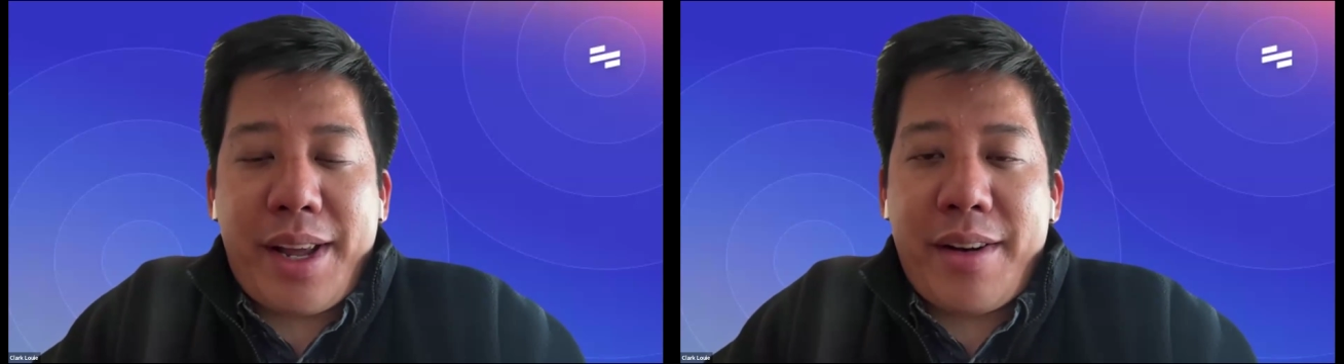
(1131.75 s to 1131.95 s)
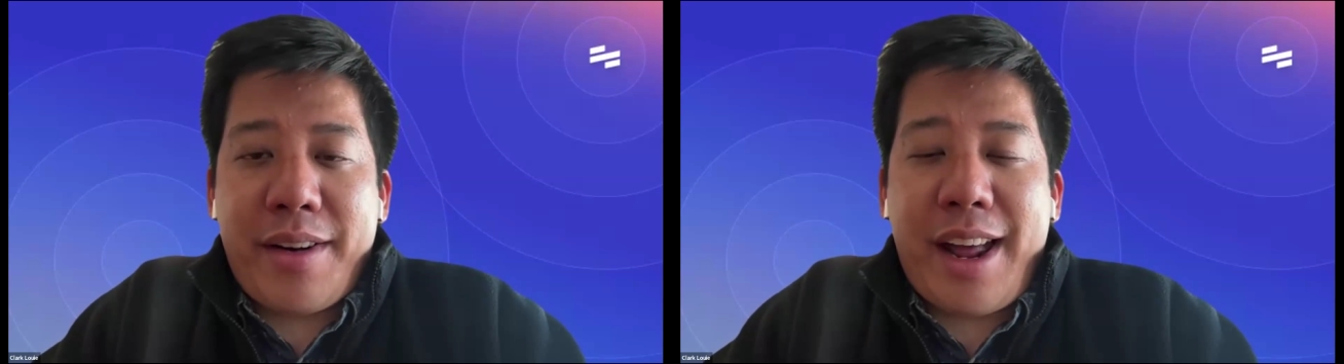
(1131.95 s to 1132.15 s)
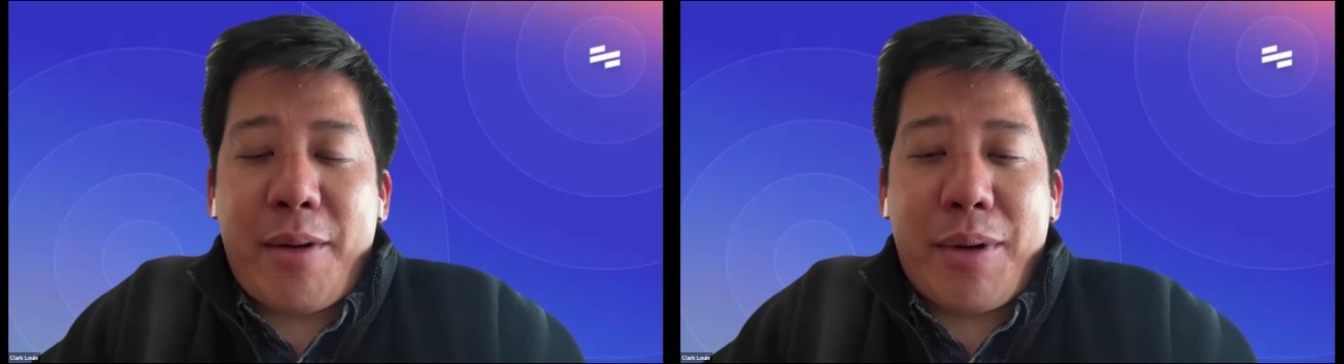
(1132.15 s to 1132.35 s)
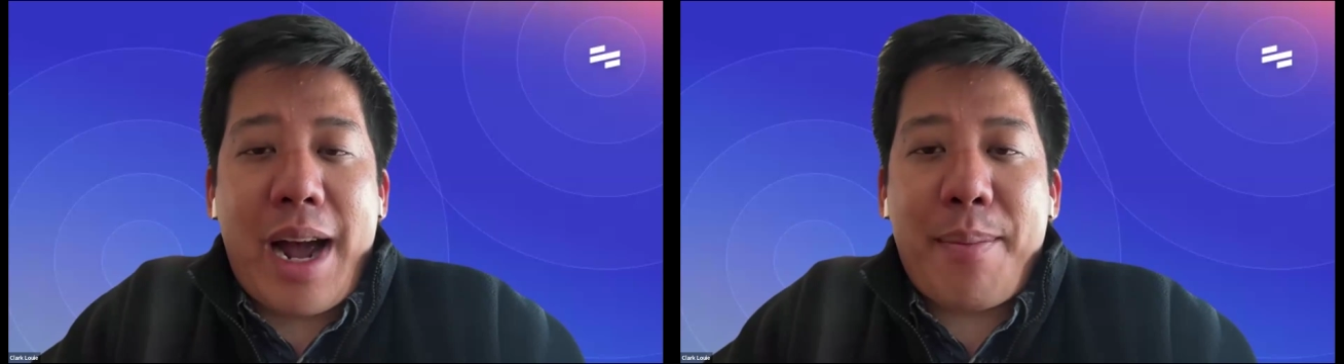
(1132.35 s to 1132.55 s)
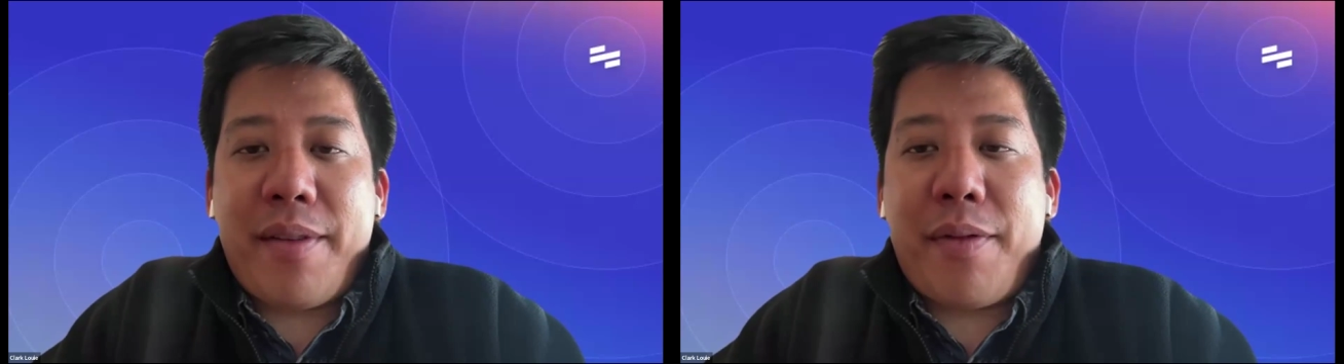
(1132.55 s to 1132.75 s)

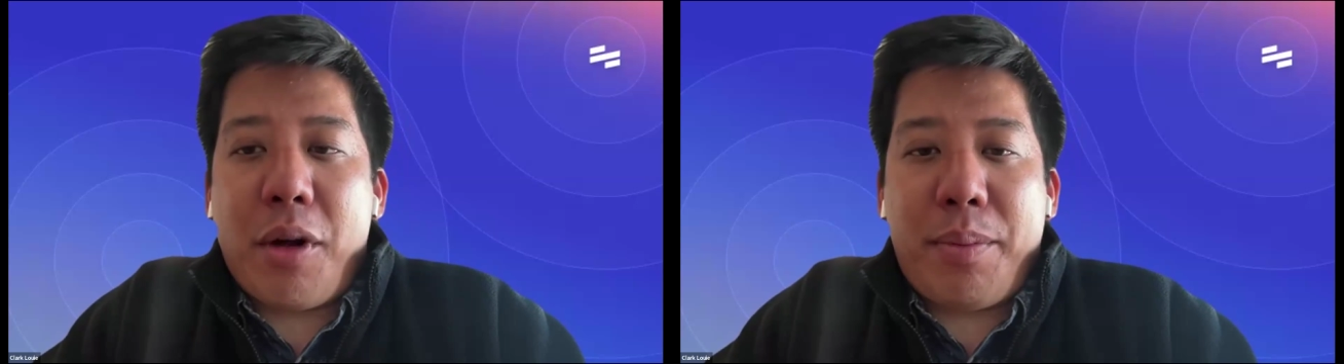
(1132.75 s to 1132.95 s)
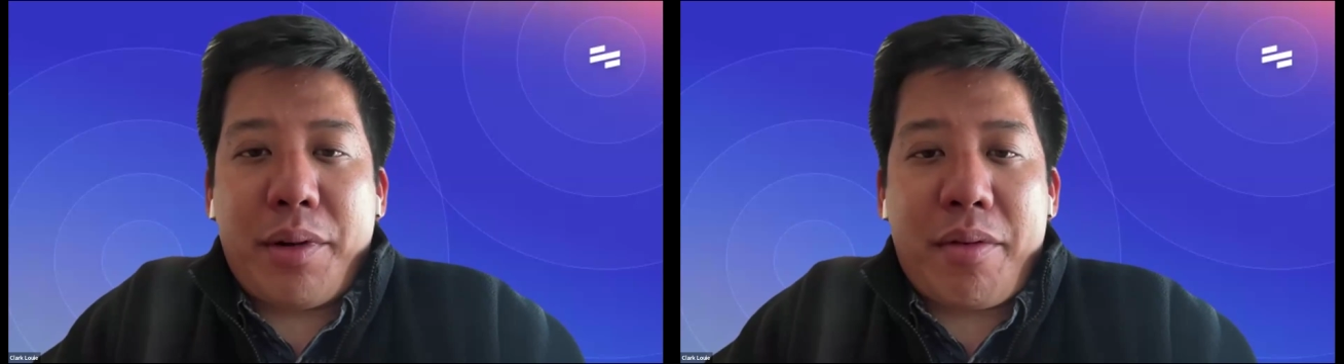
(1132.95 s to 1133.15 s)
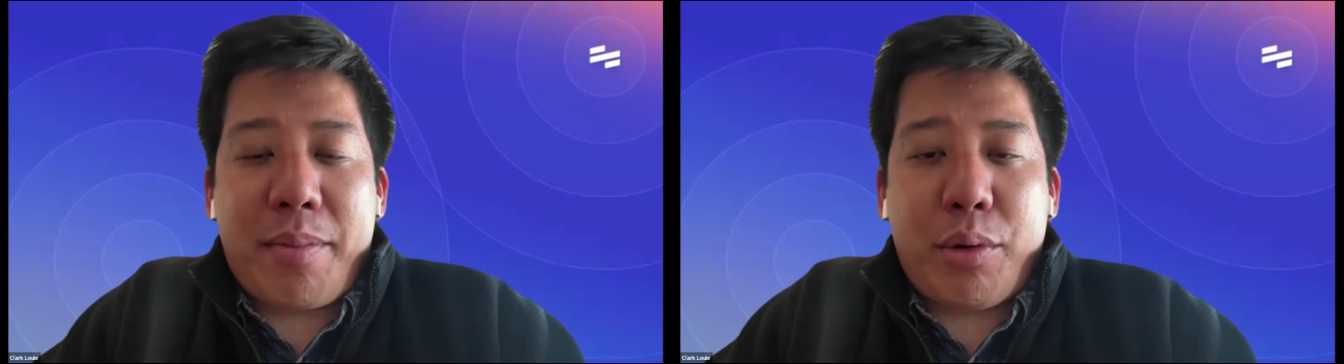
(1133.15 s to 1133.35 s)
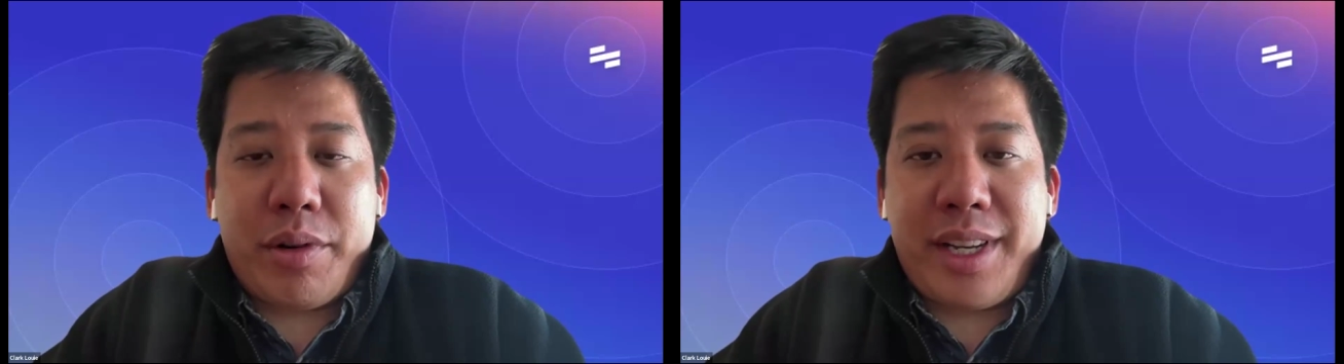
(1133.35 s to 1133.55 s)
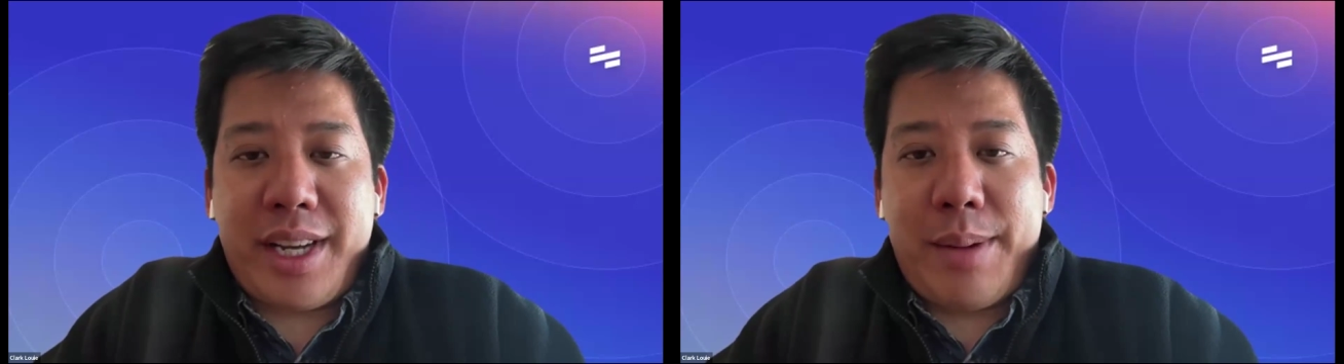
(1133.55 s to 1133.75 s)
we're happy to follow up with our
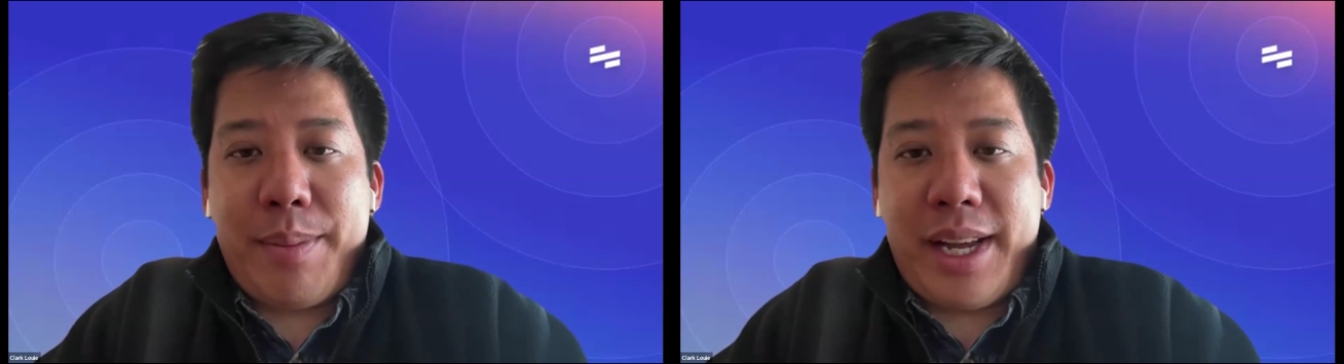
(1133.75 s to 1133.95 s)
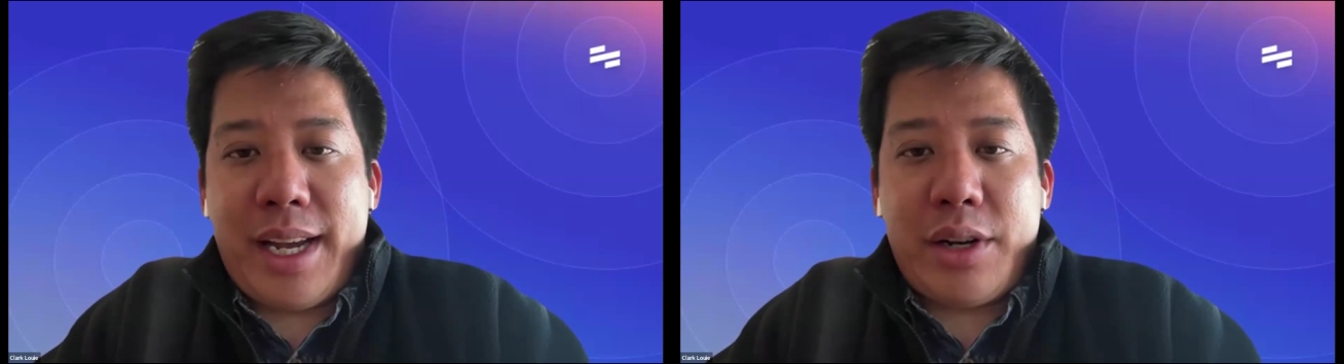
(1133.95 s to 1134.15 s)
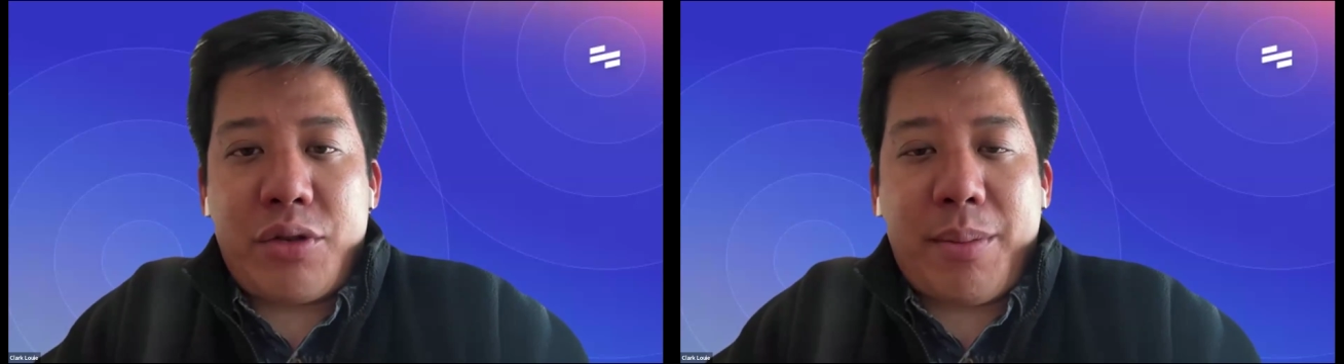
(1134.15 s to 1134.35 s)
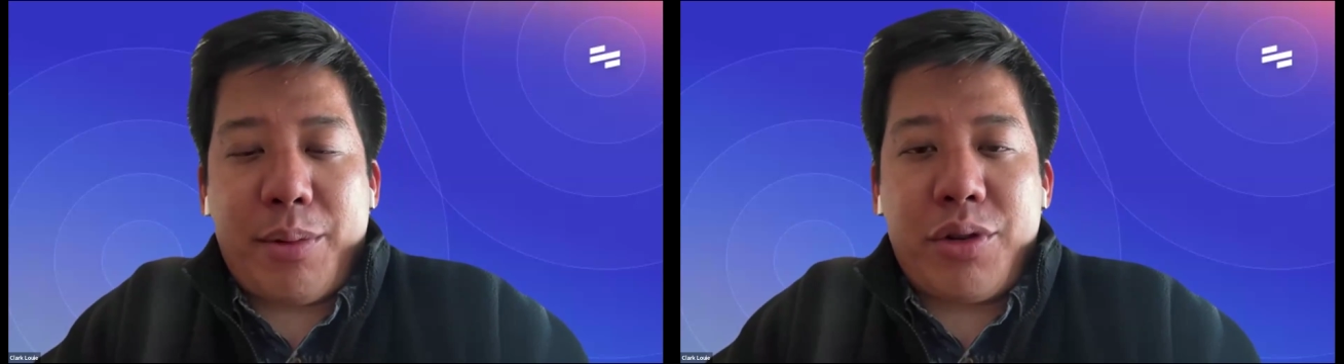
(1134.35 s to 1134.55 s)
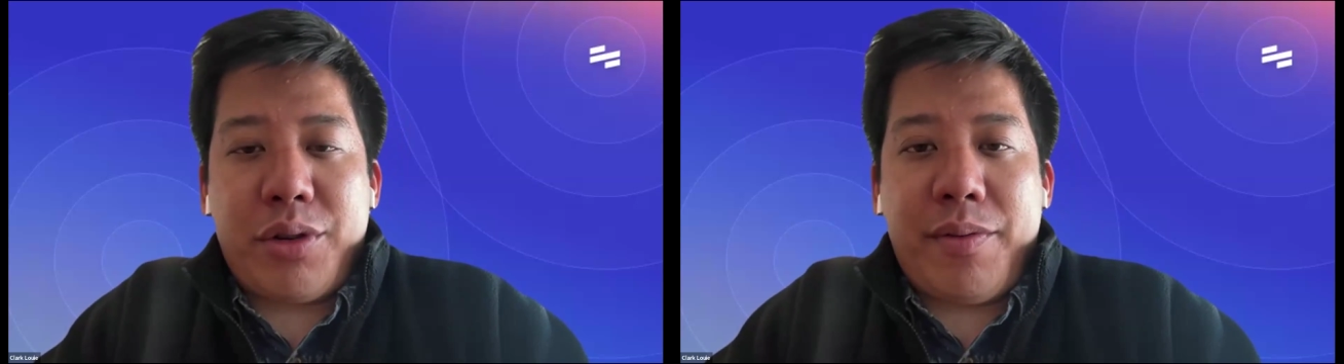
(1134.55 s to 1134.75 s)
support team and
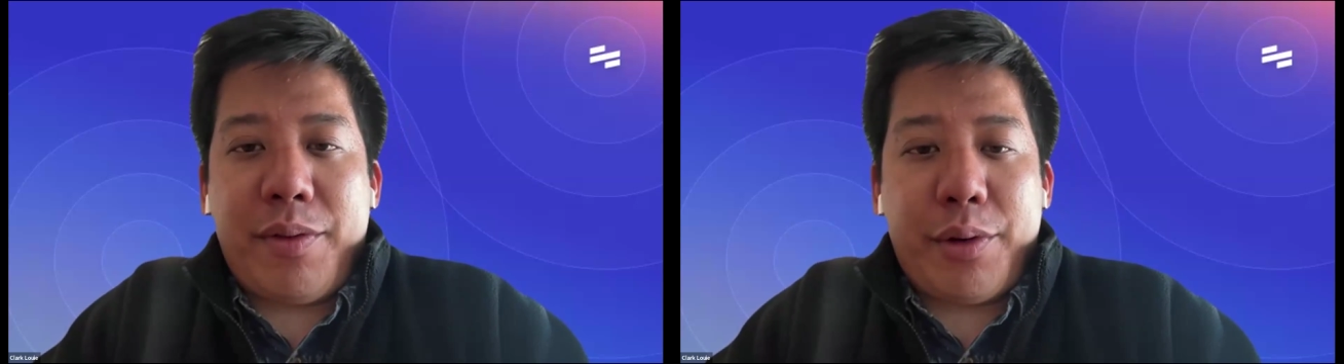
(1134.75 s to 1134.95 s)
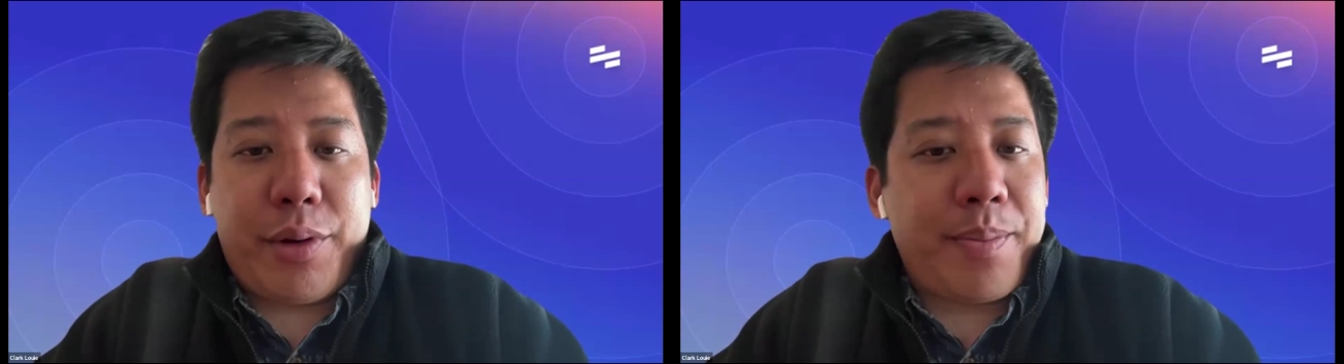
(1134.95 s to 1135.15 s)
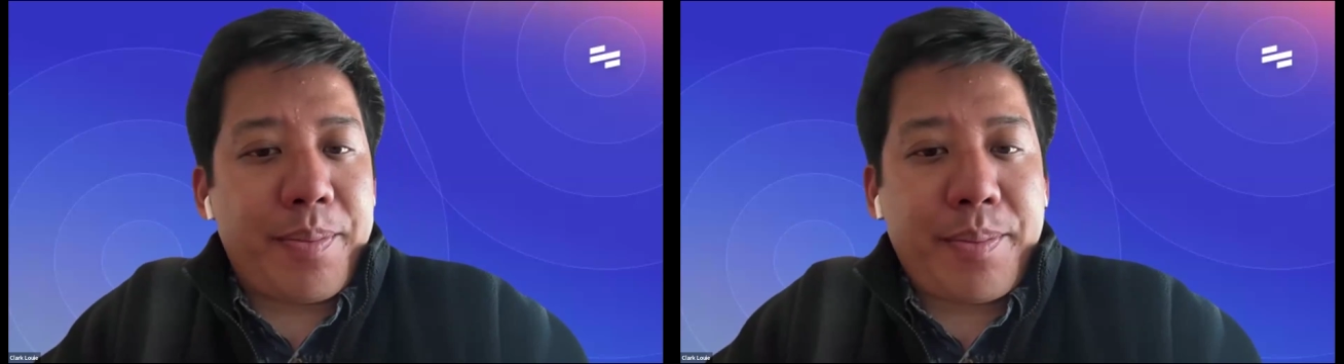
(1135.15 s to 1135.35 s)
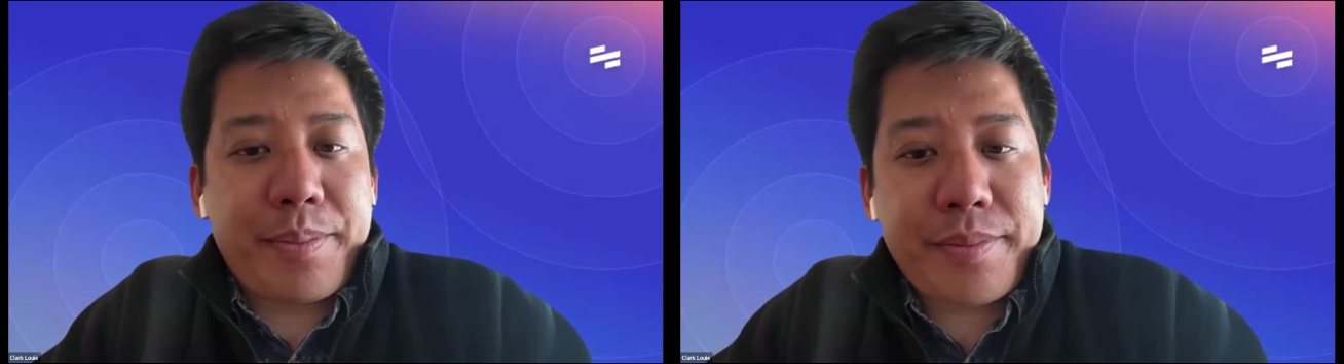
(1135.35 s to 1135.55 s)
troubleshoot further.